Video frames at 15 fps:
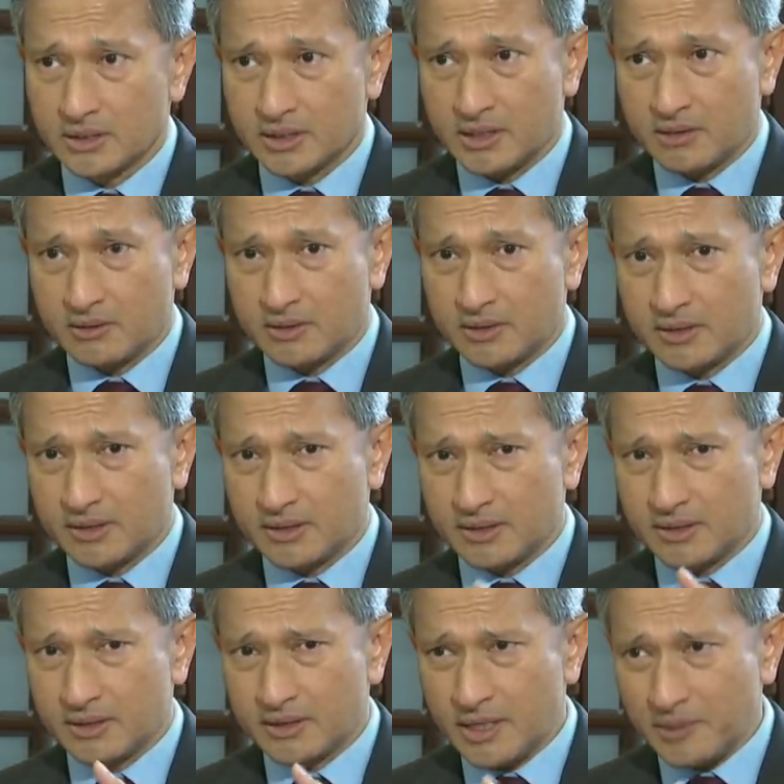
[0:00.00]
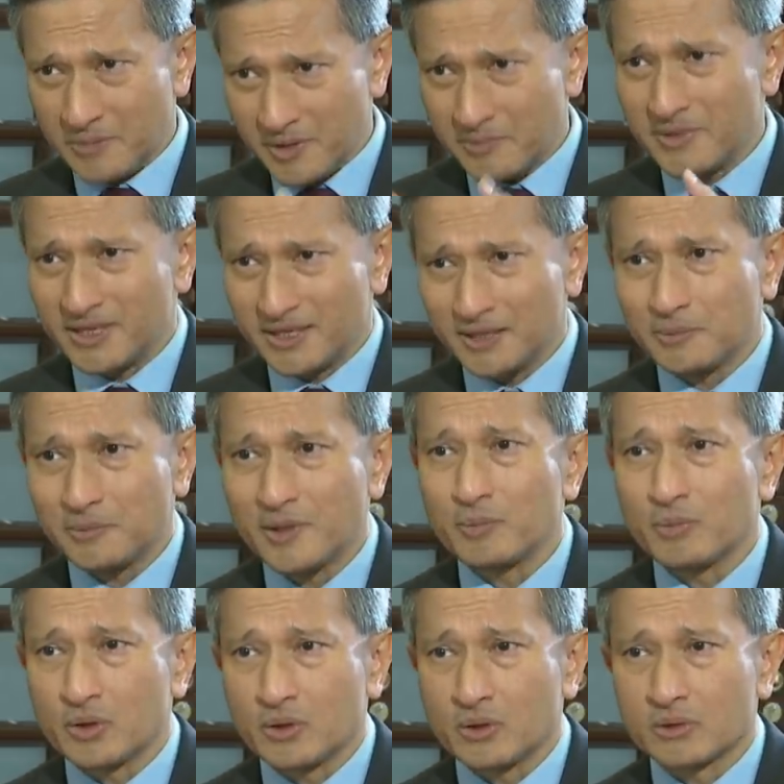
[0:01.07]
Now, let me be a little
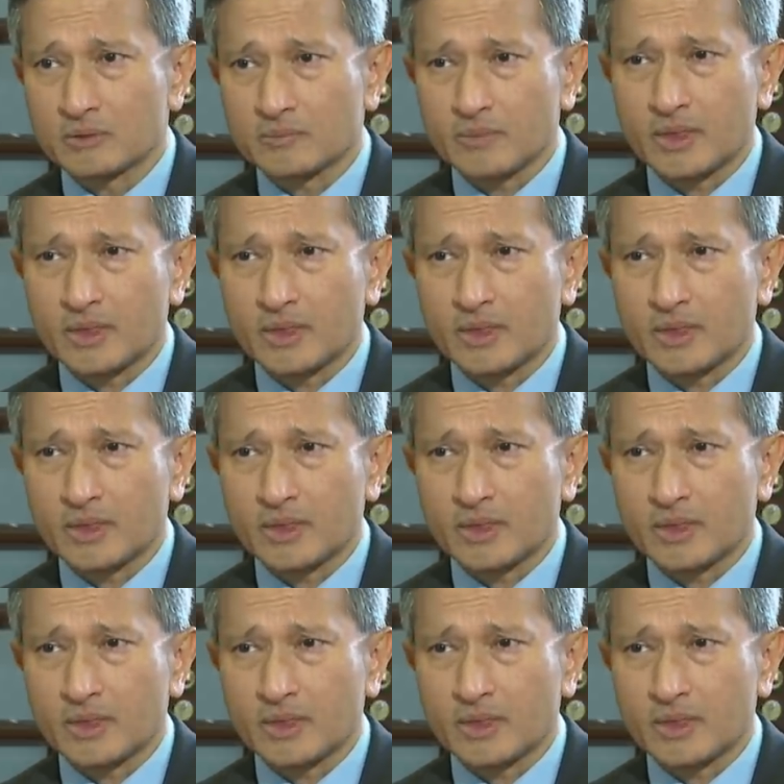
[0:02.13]
bit more